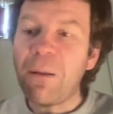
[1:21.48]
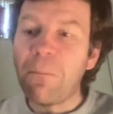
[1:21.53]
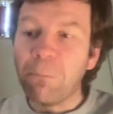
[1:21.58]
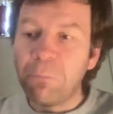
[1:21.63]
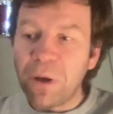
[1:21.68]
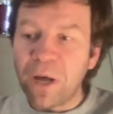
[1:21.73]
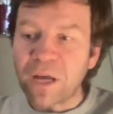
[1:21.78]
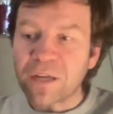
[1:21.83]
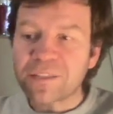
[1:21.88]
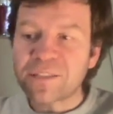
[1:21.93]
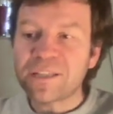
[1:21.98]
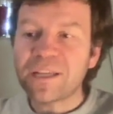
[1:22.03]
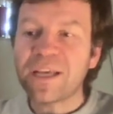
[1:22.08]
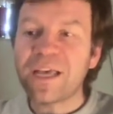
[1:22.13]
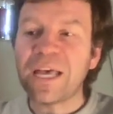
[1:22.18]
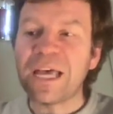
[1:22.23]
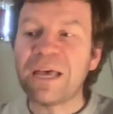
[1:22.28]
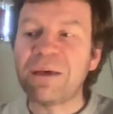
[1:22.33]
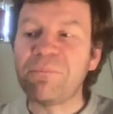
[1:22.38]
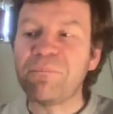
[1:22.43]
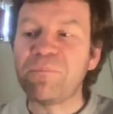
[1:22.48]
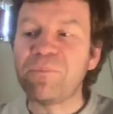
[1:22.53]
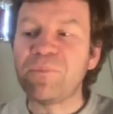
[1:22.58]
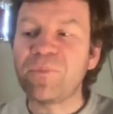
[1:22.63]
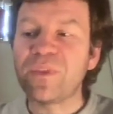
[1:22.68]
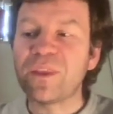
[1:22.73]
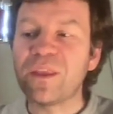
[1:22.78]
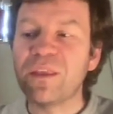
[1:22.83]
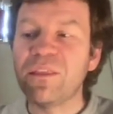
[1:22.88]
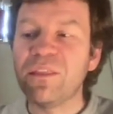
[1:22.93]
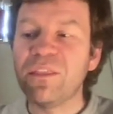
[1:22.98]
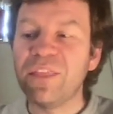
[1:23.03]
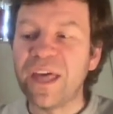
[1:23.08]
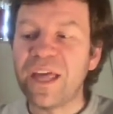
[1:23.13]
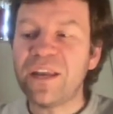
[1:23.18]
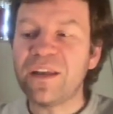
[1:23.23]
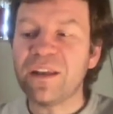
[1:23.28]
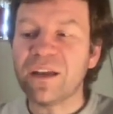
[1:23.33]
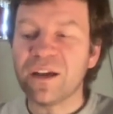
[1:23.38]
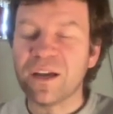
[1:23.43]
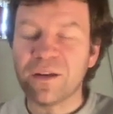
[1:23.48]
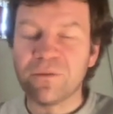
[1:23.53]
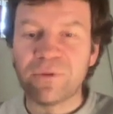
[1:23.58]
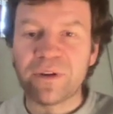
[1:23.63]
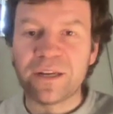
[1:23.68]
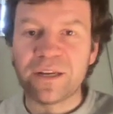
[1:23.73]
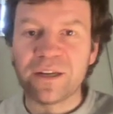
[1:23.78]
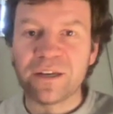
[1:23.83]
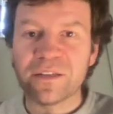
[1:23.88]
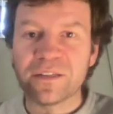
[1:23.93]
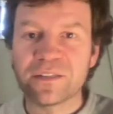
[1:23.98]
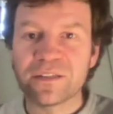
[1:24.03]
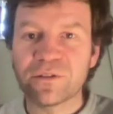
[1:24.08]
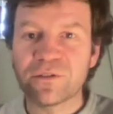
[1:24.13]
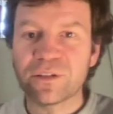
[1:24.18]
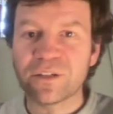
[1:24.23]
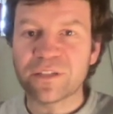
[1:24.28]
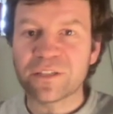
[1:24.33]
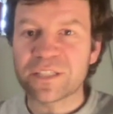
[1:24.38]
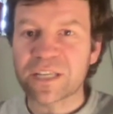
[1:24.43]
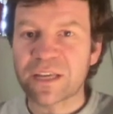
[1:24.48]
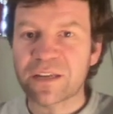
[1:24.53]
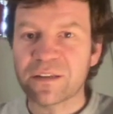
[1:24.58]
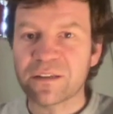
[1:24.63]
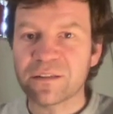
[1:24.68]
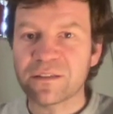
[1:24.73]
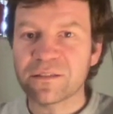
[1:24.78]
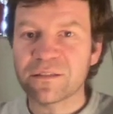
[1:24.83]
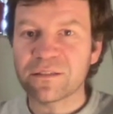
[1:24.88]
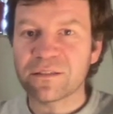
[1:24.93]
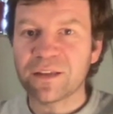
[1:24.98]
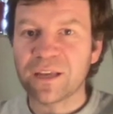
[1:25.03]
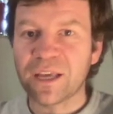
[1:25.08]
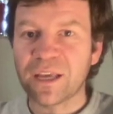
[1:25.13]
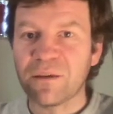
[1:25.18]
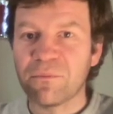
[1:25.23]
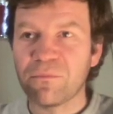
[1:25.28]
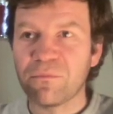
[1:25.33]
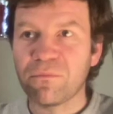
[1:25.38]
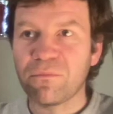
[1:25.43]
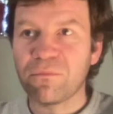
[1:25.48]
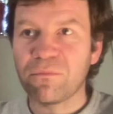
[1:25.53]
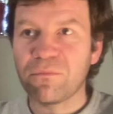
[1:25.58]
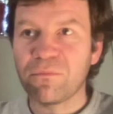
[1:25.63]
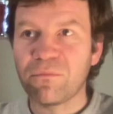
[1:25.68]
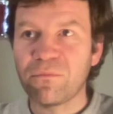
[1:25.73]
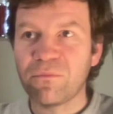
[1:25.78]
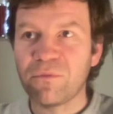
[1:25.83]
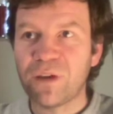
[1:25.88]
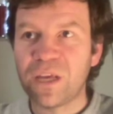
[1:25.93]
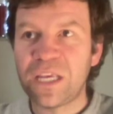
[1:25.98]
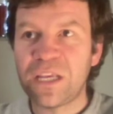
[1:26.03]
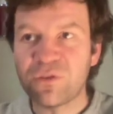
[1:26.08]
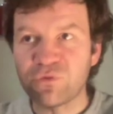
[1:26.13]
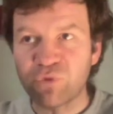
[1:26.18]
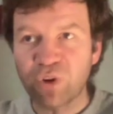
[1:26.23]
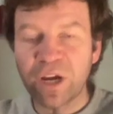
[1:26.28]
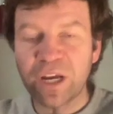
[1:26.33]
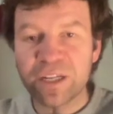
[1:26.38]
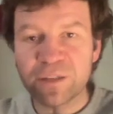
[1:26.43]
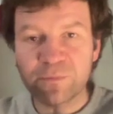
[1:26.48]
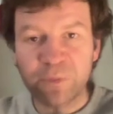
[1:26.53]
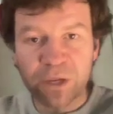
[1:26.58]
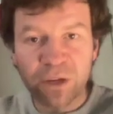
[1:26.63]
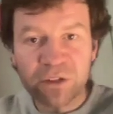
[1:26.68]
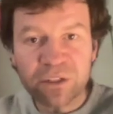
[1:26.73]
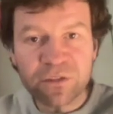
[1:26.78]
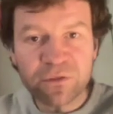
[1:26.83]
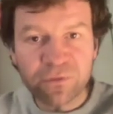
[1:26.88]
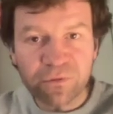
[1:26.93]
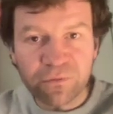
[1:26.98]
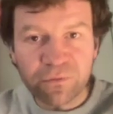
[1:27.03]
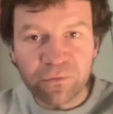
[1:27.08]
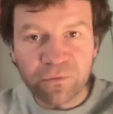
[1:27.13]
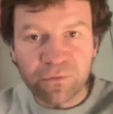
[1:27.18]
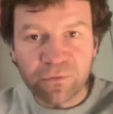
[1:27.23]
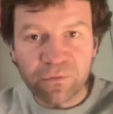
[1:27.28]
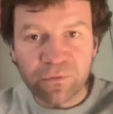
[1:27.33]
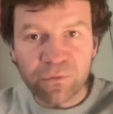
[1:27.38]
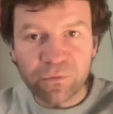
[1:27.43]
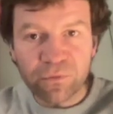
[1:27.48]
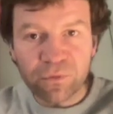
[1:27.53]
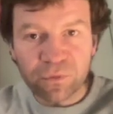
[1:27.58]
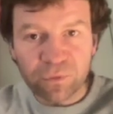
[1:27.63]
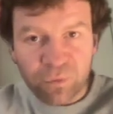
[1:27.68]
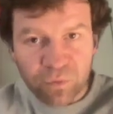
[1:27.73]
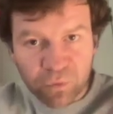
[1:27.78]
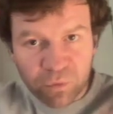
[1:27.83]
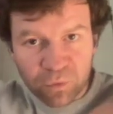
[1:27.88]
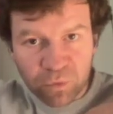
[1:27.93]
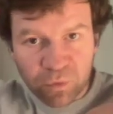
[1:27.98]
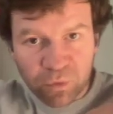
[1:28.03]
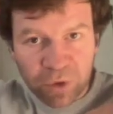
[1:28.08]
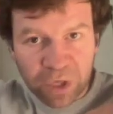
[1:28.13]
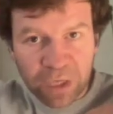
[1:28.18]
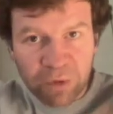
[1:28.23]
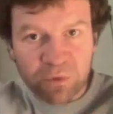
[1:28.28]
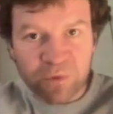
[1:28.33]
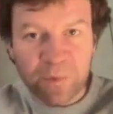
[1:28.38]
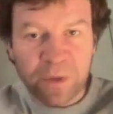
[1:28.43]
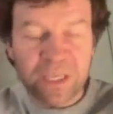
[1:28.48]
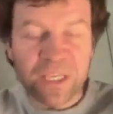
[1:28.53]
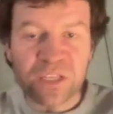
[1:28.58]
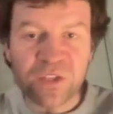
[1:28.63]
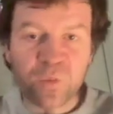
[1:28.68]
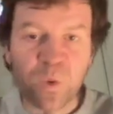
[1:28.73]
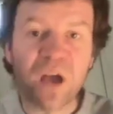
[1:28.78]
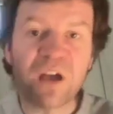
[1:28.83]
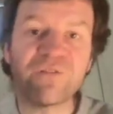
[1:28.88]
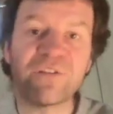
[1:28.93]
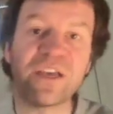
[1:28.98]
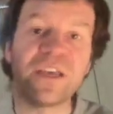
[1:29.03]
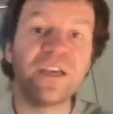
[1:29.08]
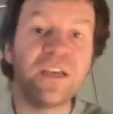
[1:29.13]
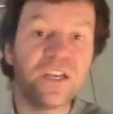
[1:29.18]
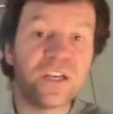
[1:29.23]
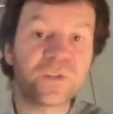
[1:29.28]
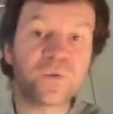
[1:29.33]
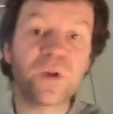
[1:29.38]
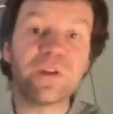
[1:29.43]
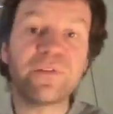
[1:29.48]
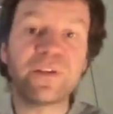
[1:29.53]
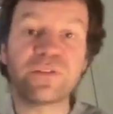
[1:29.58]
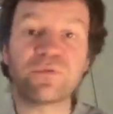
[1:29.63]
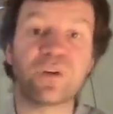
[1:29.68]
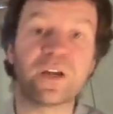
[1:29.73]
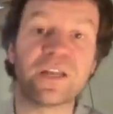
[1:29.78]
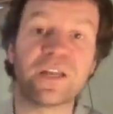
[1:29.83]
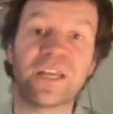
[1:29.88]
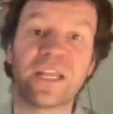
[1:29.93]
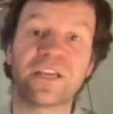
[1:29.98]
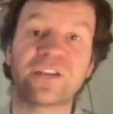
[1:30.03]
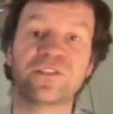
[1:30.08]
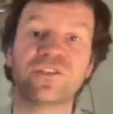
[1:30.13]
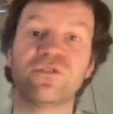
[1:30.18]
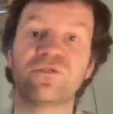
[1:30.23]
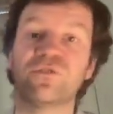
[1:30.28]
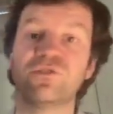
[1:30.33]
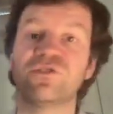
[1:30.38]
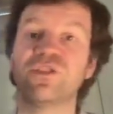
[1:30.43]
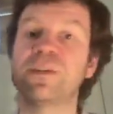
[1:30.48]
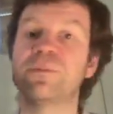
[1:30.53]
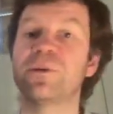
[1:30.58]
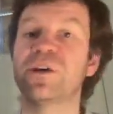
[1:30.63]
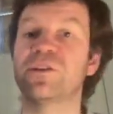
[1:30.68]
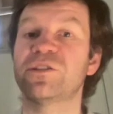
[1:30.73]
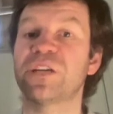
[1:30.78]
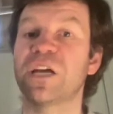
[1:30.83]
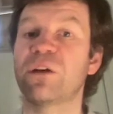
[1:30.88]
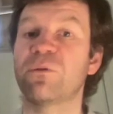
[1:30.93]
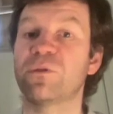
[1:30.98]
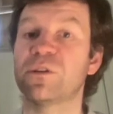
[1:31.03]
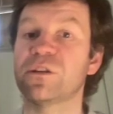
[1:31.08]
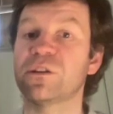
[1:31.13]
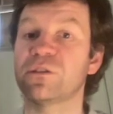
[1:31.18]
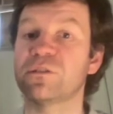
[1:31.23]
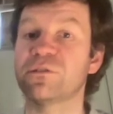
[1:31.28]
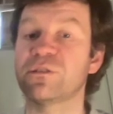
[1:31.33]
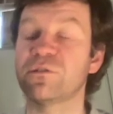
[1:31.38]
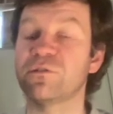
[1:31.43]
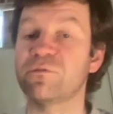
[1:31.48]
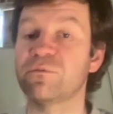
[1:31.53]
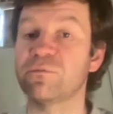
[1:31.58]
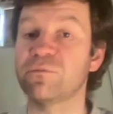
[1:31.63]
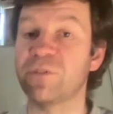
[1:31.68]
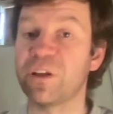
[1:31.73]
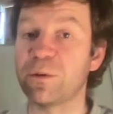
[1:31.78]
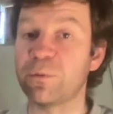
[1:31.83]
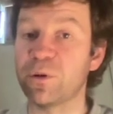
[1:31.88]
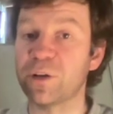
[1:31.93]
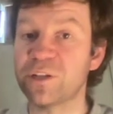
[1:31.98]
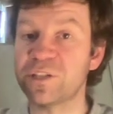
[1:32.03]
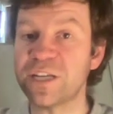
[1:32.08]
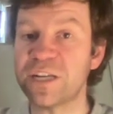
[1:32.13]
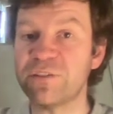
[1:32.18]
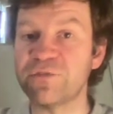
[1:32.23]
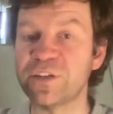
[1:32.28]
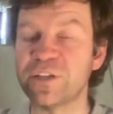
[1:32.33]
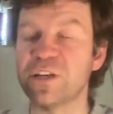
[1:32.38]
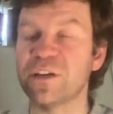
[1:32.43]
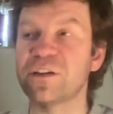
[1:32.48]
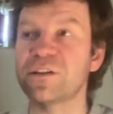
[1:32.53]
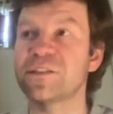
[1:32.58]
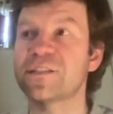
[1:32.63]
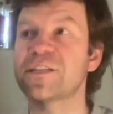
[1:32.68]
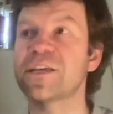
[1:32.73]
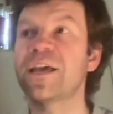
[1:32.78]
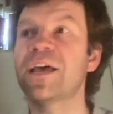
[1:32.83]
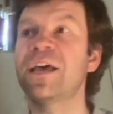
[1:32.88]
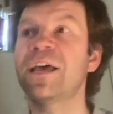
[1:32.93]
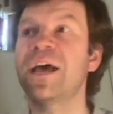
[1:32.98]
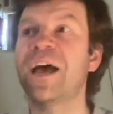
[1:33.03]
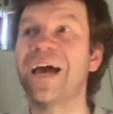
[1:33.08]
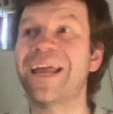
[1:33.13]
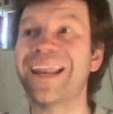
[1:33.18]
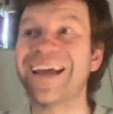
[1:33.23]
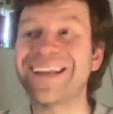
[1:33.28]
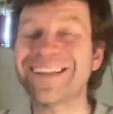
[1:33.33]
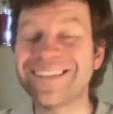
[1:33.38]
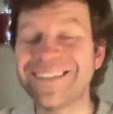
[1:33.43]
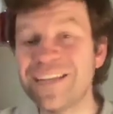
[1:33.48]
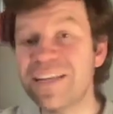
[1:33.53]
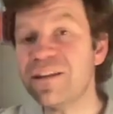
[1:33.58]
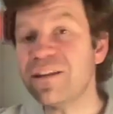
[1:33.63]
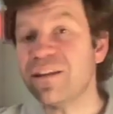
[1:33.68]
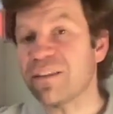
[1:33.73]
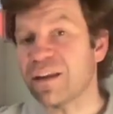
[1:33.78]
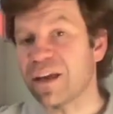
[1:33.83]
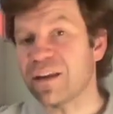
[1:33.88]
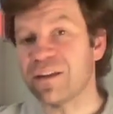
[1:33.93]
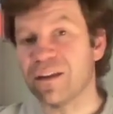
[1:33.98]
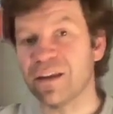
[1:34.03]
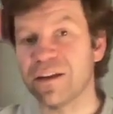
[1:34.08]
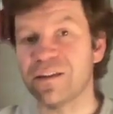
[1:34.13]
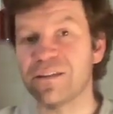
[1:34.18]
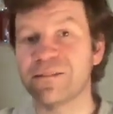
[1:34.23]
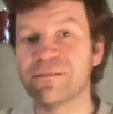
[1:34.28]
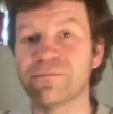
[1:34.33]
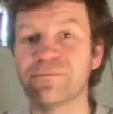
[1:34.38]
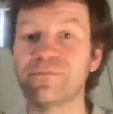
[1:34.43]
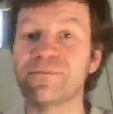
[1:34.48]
But then I realised, hold on a second, he's right, because of he was making Soave. Soave is right next to and cheek by jowl with a lot of the Valpolicella vineyards. And at dinner that night,